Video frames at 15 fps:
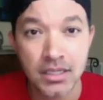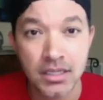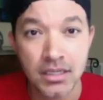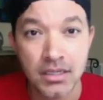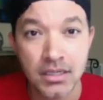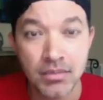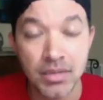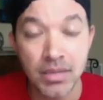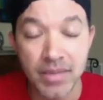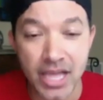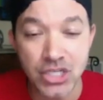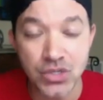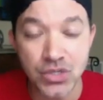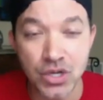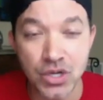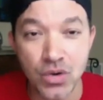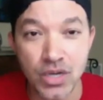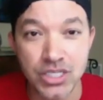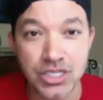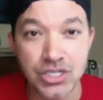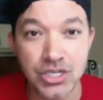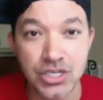But let me ask you a
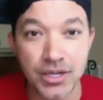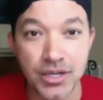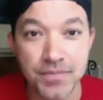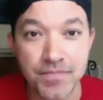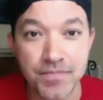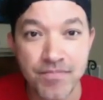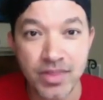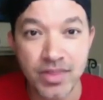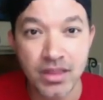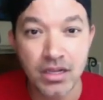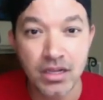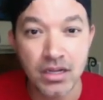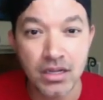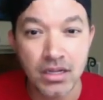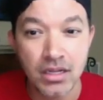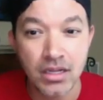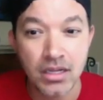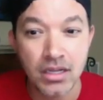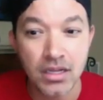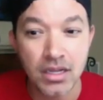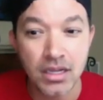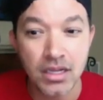question, Jody.
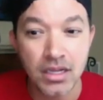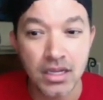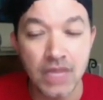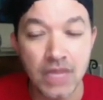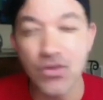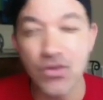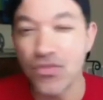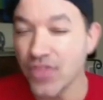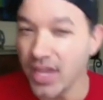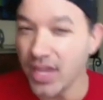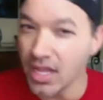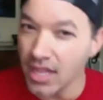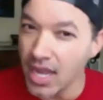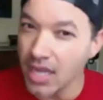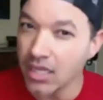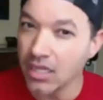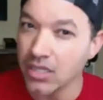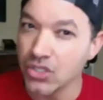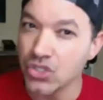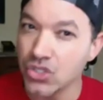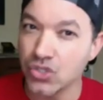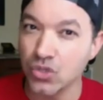If you think like a
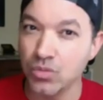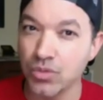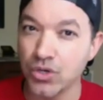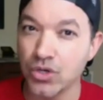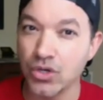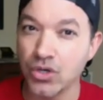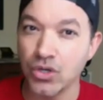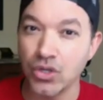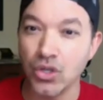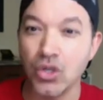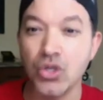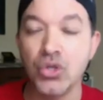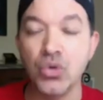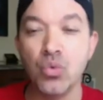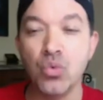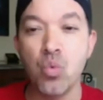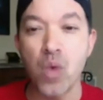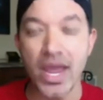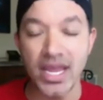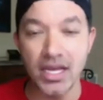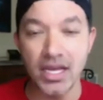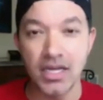consumer, you
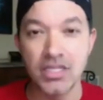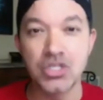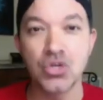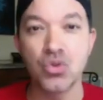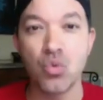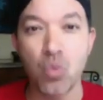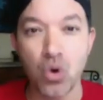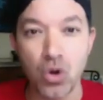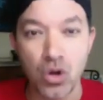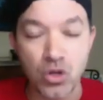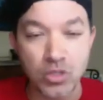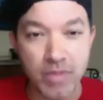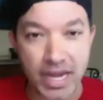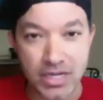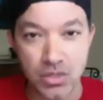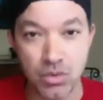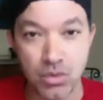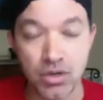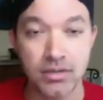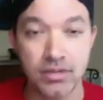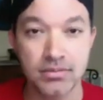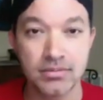wait until the world goes back to
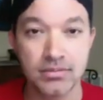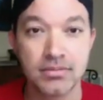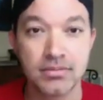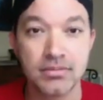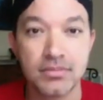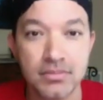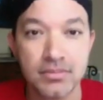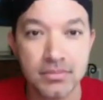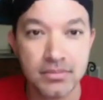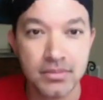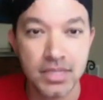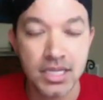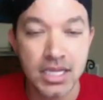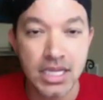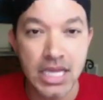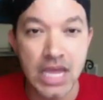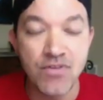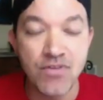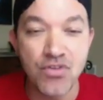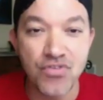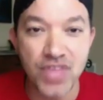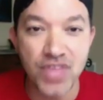work. If
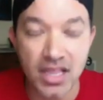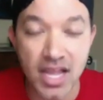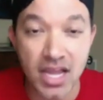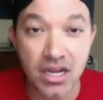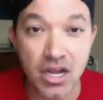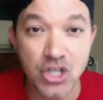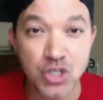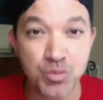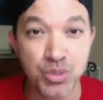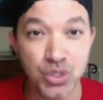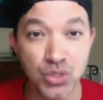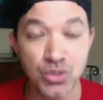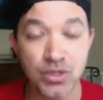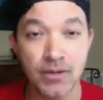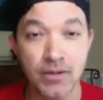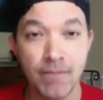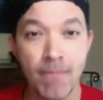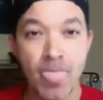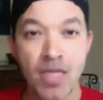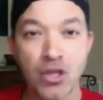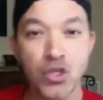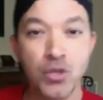you think like an entrepreneur,
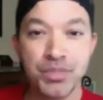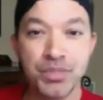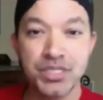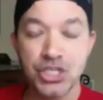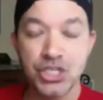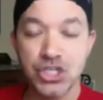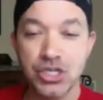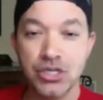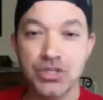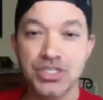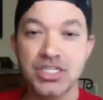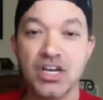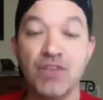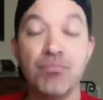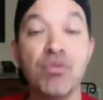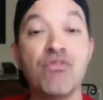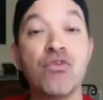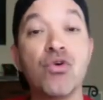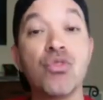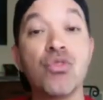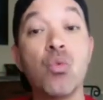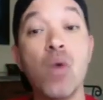you position yourself before
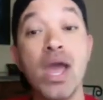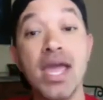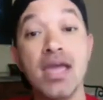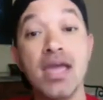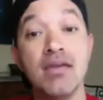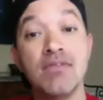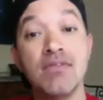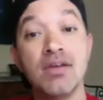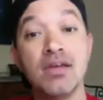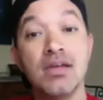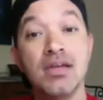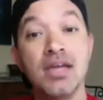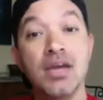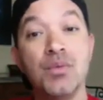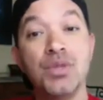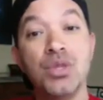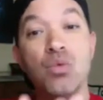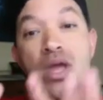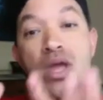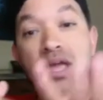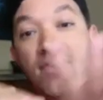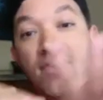the wave, and when the
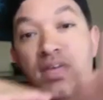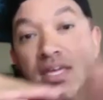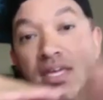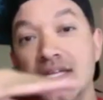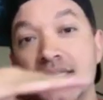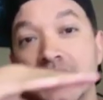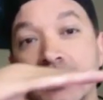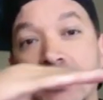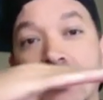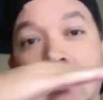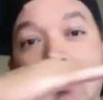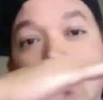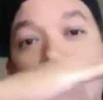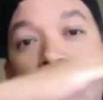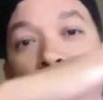wave hits, we